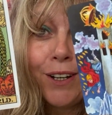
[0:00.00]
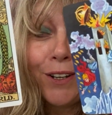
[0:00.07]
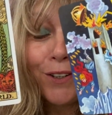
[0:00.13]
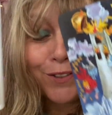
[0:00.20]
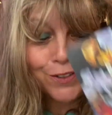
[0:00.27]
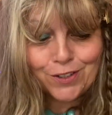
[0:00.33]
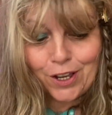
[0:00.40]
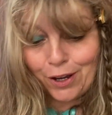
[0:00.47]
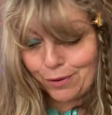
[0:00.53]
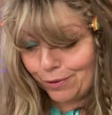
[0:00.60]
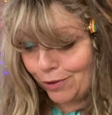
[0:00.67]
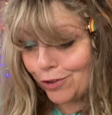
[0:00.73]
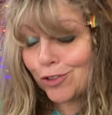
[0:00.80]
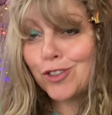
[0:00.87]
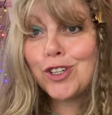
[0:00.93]
So
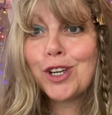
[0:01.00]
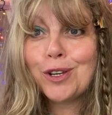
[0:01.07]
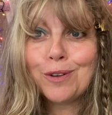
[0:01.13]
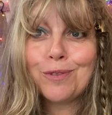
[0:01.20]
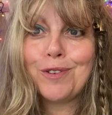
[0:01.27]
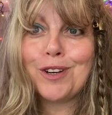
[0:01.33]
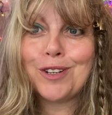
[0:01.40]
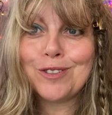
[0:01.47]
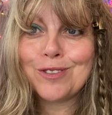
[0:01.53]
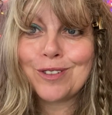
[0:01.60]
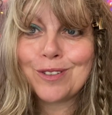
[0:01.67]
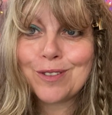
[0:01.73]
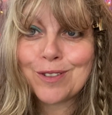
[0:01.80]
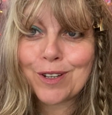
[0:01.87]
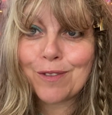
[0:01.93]
2
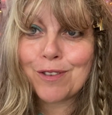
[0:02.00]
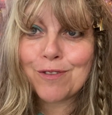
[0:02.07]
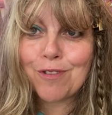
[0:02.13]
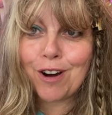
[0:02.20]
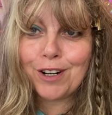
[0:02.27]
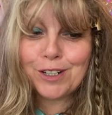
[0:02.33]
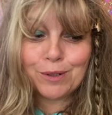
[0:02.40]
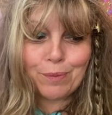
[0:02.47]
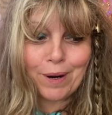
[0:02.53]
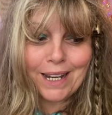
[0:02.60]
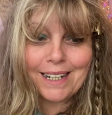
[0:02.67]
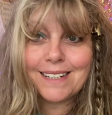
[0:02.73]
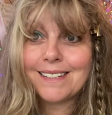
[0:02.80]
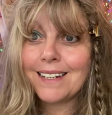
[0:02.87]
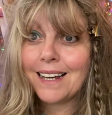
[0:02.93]
versions of the
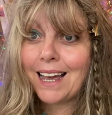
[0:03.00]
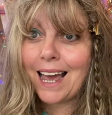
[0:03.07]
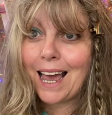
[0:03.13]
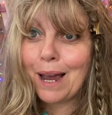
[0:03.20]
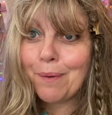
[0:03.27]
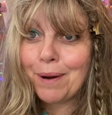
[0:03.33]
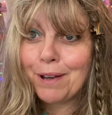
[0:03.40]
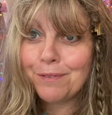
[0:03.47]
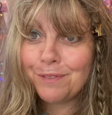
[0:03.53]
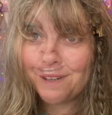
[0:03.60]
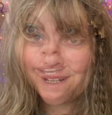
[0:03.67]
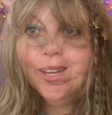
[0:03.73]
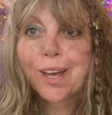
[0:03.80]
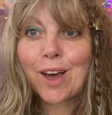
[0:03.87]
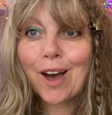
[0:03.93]
Rider-Waite.
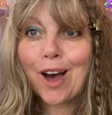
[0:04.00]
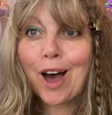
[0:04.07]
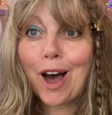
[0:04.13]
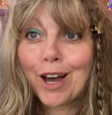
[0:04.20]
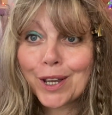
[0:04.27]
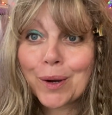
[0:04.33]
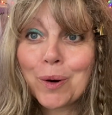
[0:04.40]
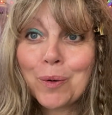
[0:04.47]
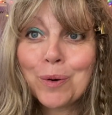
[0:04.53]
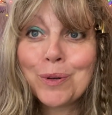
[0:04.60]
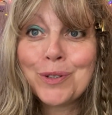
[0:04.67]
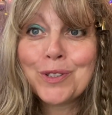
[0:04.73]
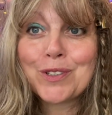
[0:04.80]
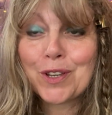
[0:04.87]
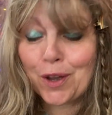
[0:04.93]
However, I
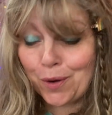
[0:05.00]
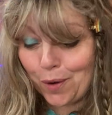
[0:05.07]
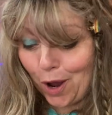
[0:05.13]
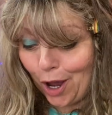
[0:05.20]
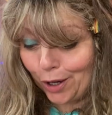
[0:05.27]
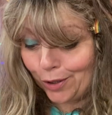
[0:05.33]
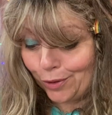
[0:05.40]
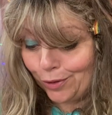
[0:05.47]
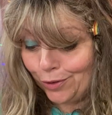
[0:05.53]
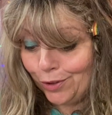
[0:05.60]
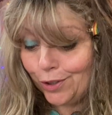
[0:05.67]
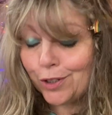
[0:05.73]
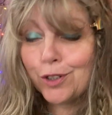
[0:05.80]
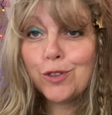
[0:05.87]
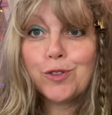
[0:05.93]
also
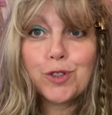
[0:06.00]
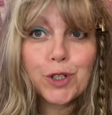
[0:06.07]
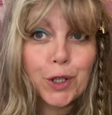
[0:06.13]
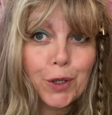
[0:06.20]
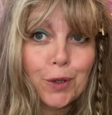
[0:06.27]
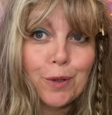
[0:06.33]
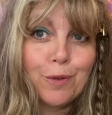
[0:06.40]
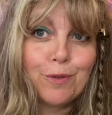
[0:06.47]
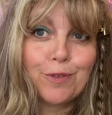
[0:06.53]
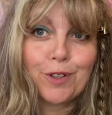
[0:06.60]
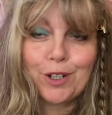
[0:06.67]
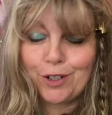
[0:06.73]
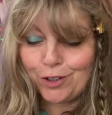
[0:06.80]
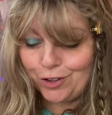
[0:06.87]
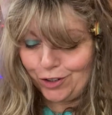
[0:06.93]
own 2
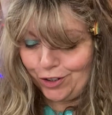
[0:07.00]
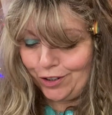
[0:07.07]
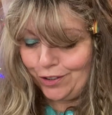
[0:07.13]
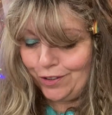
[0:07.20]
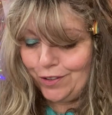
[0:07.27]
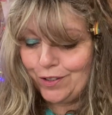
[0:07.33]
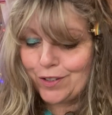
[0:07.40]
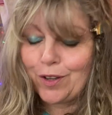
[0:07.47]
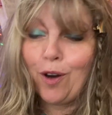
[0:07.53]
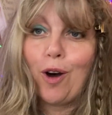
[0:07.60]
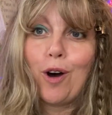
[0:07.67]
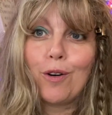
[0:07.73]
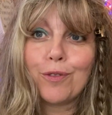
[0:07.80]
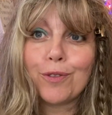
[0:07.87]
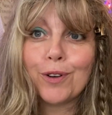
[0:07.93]
versions
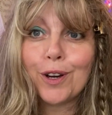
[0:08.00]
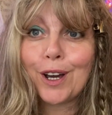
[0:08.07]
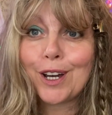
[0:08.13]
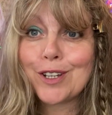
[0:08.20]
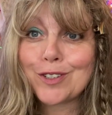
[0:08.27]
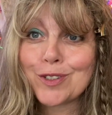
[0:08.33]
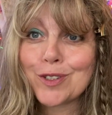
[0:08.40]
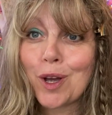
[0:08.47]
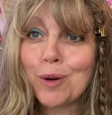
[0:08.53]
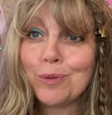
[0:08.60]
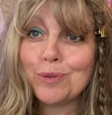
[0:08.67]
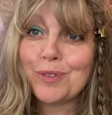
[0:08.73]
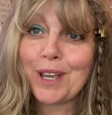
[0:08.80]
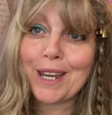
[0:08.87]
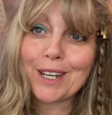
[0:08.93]
of a soul
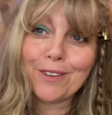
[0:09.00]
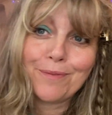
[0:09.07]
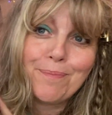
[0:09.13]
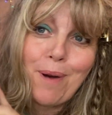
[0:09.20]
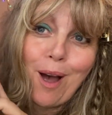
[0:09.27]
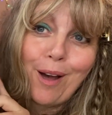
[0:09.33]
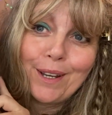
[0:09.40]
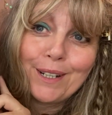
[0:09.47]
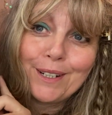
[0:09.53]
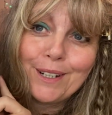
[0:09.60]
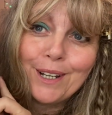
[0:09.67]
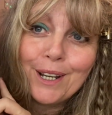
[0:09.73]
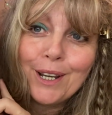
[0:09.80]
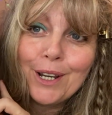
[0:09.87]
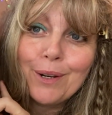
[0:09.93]
deck of mine,
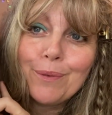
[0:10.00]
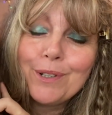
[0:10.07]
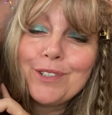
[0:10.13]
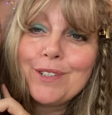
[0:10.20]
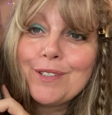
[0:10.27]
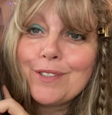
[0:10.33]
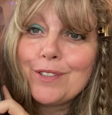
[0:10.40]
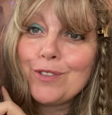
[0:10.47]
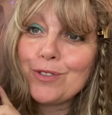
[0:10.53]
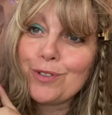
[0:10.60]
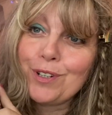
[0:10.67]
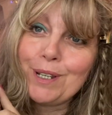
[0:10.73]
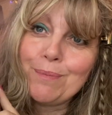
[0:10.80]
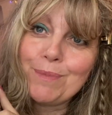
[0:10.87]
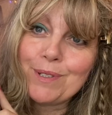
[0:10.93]
which is the
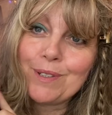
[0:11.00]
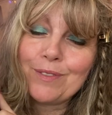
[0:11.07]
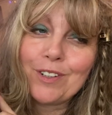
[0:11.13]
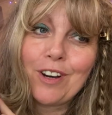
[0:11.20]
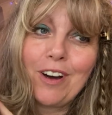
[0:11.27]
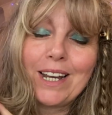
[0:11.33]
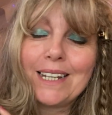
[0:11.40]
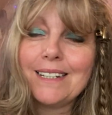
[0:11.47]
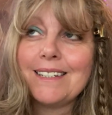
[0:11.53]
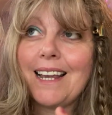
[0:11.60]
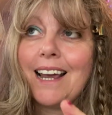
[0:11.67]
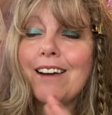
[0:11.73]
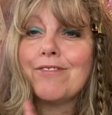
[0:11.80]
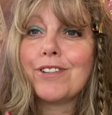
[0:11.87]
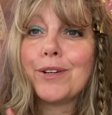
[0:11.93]
Dreams of Gaia
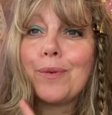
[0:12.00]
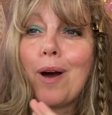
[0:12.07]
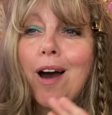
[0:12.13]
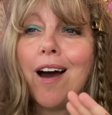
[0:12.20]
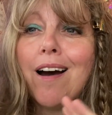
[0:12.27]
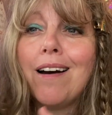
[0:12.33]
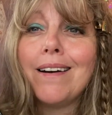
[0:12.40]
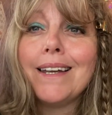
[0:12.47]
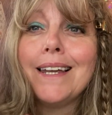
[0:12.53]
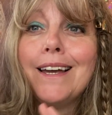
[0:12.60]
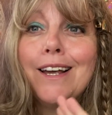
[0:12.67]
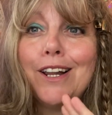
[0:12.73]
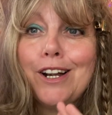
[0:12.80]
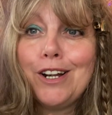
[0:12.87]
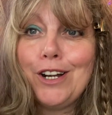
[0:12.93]
Tarot. I
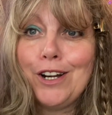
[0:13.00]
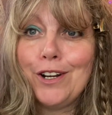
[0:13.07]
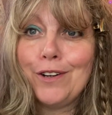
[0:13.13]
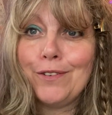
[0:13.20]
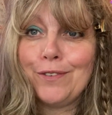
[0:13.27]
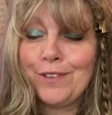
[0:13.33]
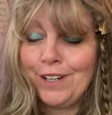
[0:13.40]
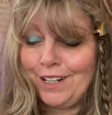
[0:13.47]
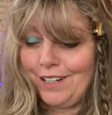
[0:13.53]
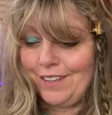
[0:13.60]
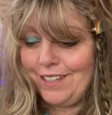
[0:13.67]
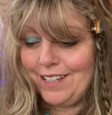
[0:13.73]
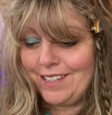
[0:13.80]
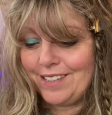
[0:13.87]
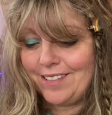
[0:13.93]
love
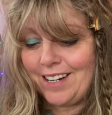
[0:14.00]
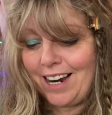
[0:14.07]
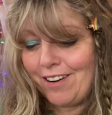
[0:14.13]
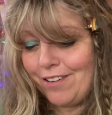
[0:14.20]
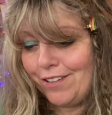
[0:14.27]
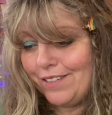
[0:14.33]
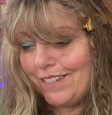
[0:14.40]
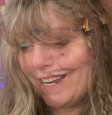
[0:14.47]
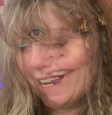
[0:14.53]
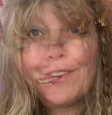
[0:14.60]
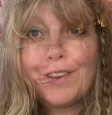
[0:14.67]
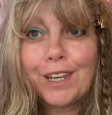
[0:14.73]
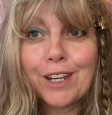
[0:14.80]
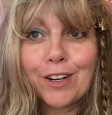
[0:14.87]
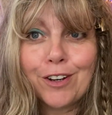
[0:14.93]
this tarot deck.
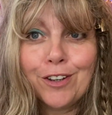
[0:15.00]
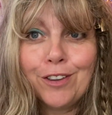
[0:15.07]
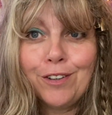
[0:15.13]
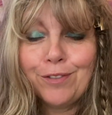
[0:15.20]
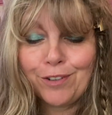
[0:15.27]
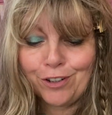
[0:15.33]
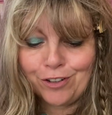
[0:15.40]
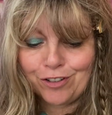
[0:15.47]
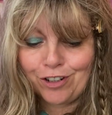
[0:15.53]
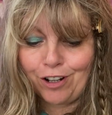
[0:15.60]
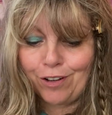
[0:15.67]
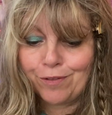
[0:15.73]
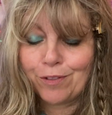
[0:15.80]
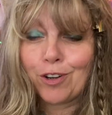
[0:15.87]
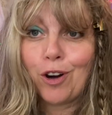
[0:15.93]
The other version
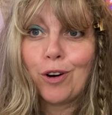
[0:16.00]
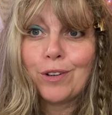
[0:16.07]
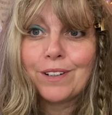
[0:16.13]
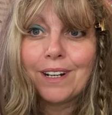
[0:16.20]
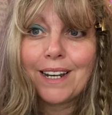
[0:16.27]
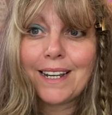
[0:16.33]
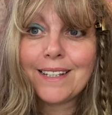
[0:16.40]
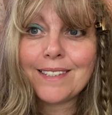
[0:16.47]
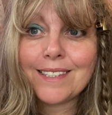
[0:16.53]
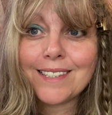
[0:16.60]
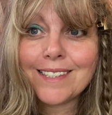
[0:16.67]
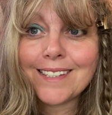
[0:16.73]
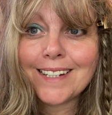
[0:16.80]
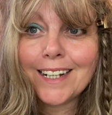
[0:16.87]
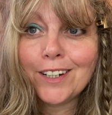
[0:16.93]
I've got is
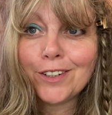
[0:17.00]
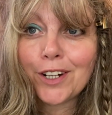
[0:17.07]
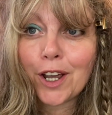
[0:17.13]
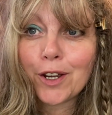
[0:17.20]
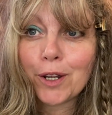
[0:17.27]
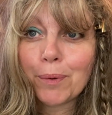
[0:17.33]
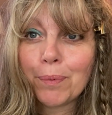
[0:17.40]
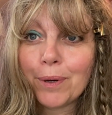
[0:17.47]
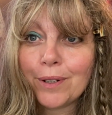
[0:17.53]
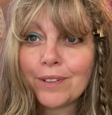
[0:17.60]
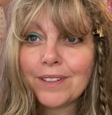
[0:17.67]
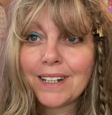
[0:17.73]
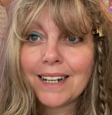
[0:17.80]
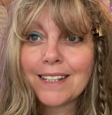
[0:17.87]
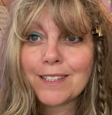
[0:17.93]
still
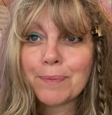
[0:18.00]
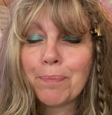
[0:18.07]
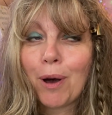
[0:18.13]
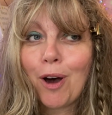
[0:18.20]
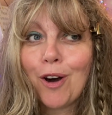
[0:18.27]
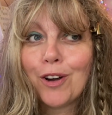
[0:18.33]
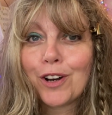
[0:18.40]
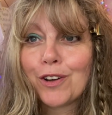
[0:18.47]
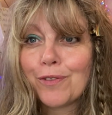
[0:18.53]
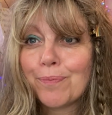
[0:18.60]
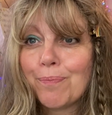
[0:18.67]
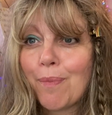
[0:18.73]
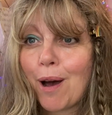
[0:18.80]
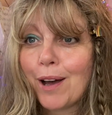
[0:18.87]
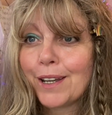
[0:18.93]
unopened. It's part of
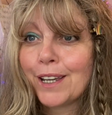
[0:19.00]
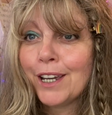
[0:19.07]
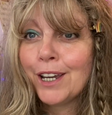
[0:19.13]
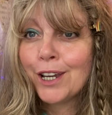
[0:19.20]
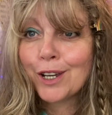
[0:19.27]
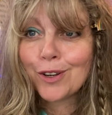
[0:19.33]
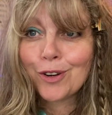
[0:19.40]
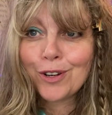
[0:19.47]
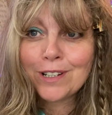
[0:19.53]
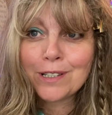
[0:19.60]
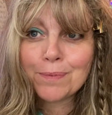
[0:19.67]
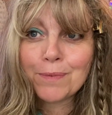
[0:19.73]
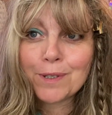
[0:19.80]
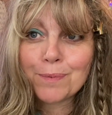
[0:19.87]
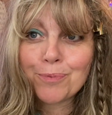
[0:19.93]
my
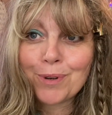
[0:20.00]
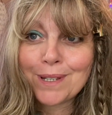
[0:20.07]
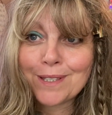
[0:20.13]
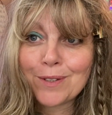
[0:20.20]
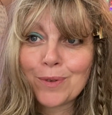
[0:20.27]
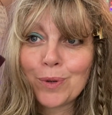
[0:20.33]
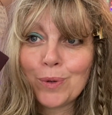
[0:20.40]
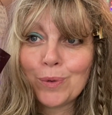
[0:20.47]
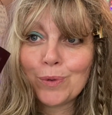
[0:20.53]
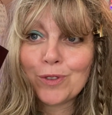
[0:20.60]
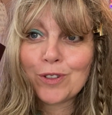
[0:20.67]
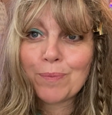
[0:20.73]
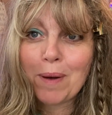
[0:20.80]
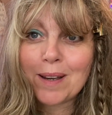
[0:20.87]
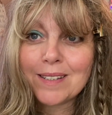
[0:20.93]
Christmas present haul
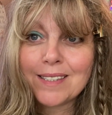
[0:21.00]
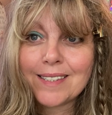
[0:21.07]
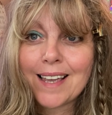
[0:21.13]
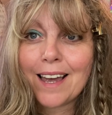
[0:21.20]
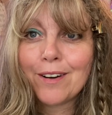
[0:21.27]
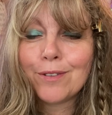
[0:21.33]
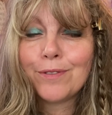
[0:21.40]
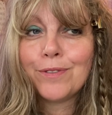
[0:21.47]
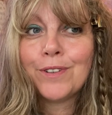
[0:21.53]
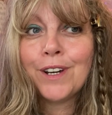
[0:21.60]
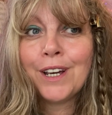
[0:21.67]
to myself.